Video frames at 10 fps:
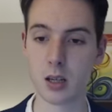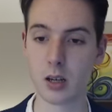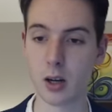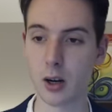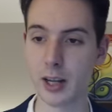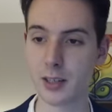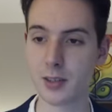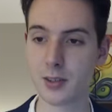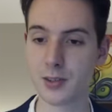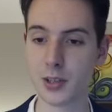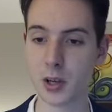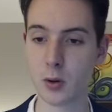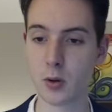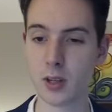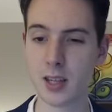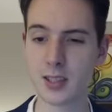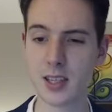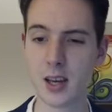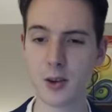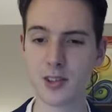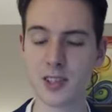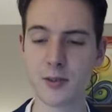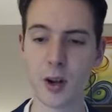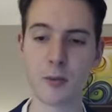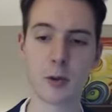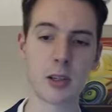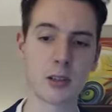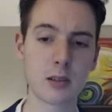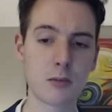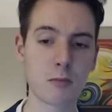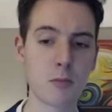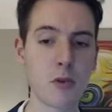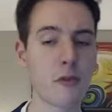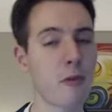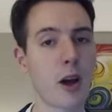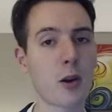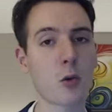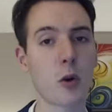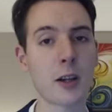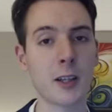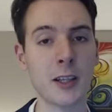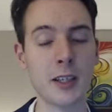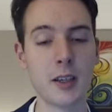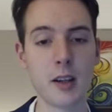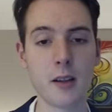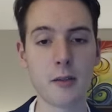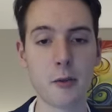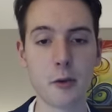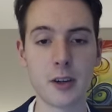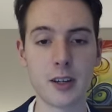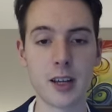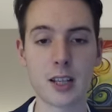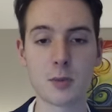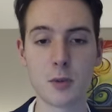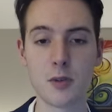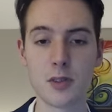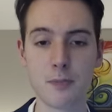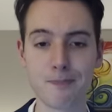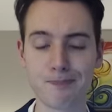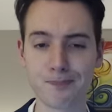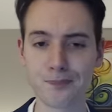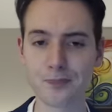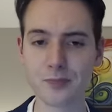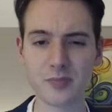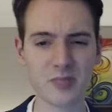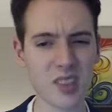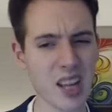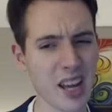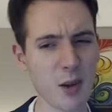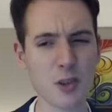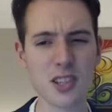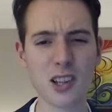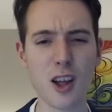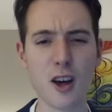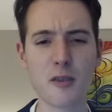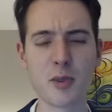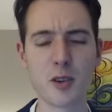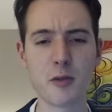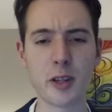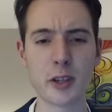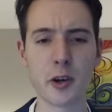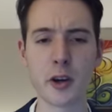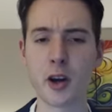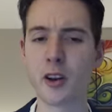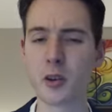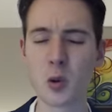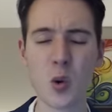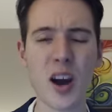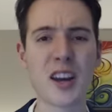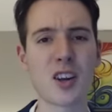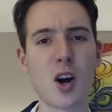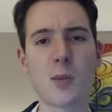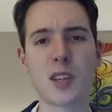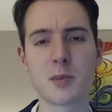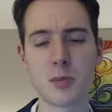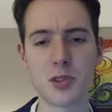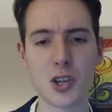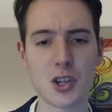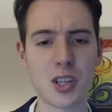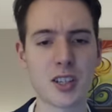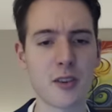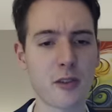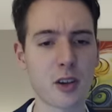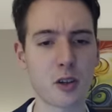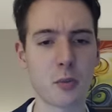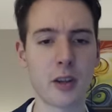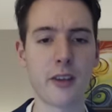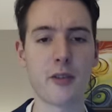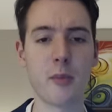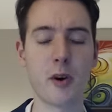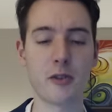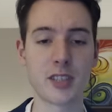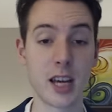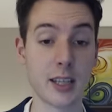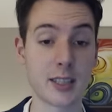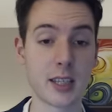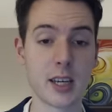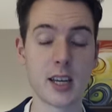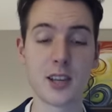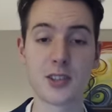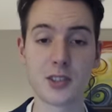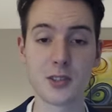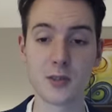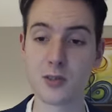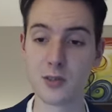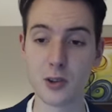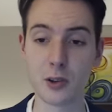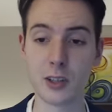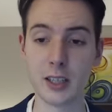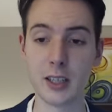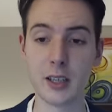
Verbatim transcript: Alright, so let's see how this develops. We'll move rather quickly through the next moves, and there was a lot of maneuvering going on, quite a complex position, difficult to play for both sides, S certainly.